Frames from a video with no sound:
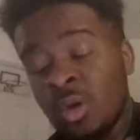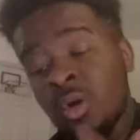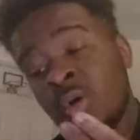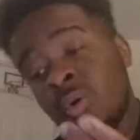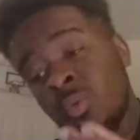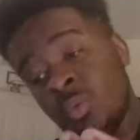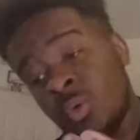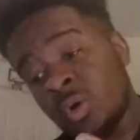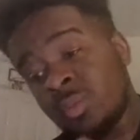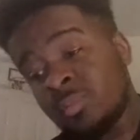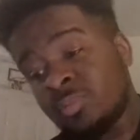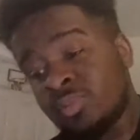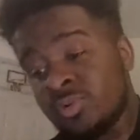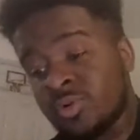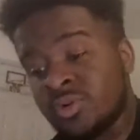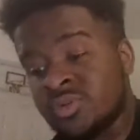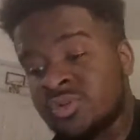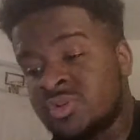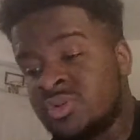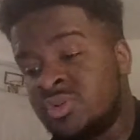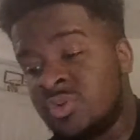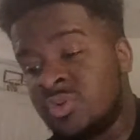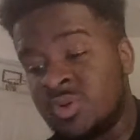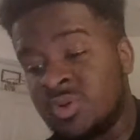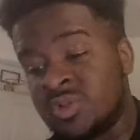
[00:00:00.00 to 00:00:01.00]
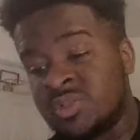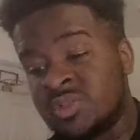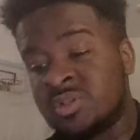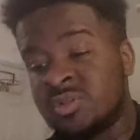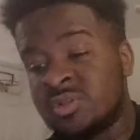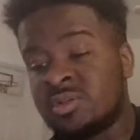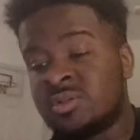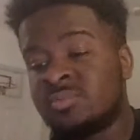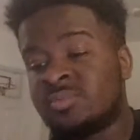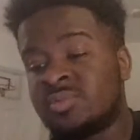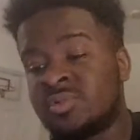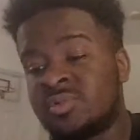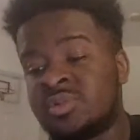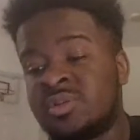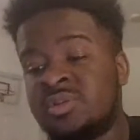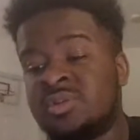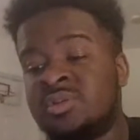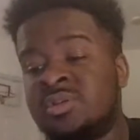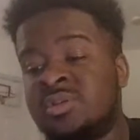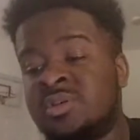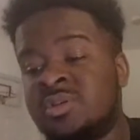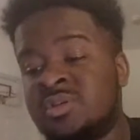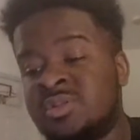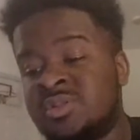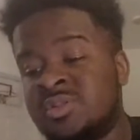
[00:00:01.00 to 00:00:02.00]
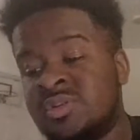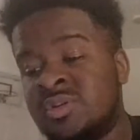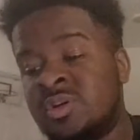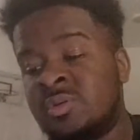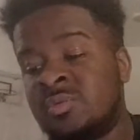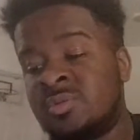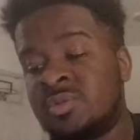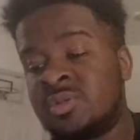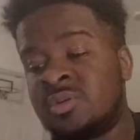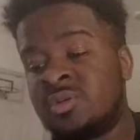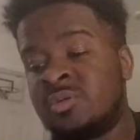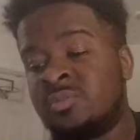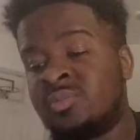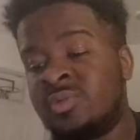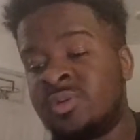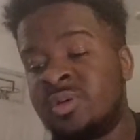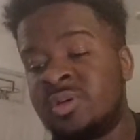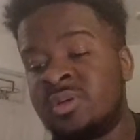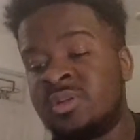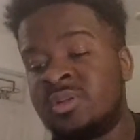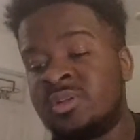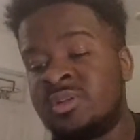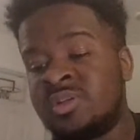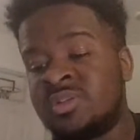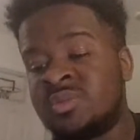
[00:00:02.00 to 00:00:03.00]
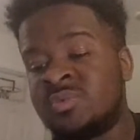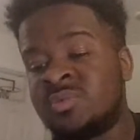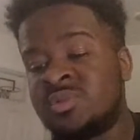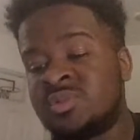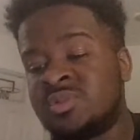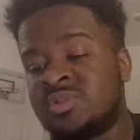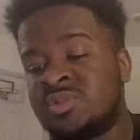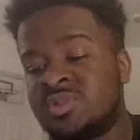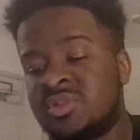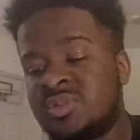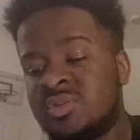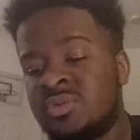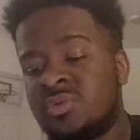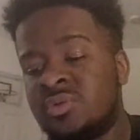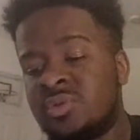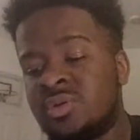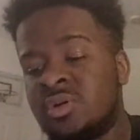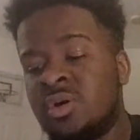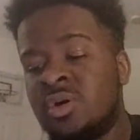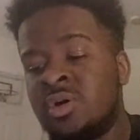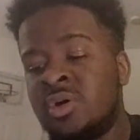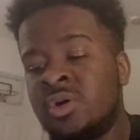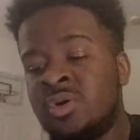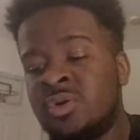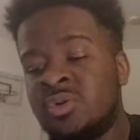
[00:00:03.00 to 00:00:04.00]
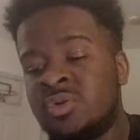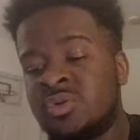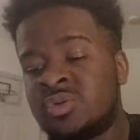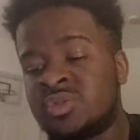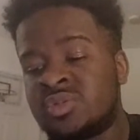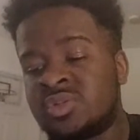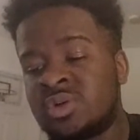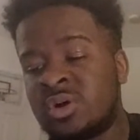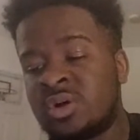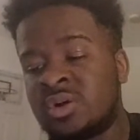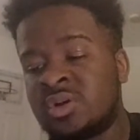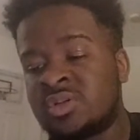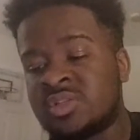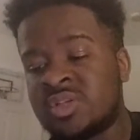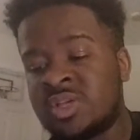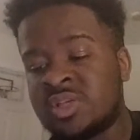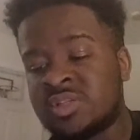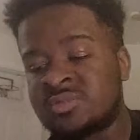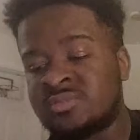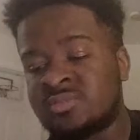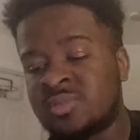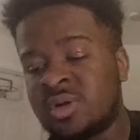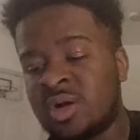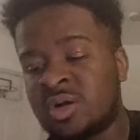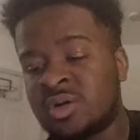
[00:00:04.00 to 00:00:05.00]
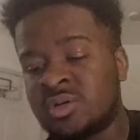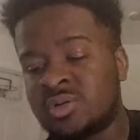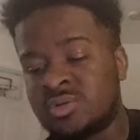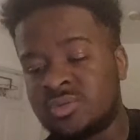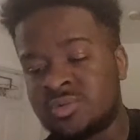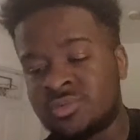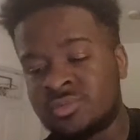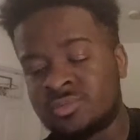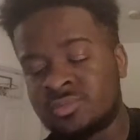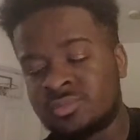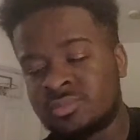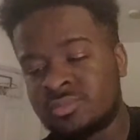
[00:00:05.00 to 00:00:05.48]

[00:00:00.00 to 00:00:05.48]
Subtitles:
One person who isn't particularly concerned with their opinion is Winston Duke, who stars as M'Baku."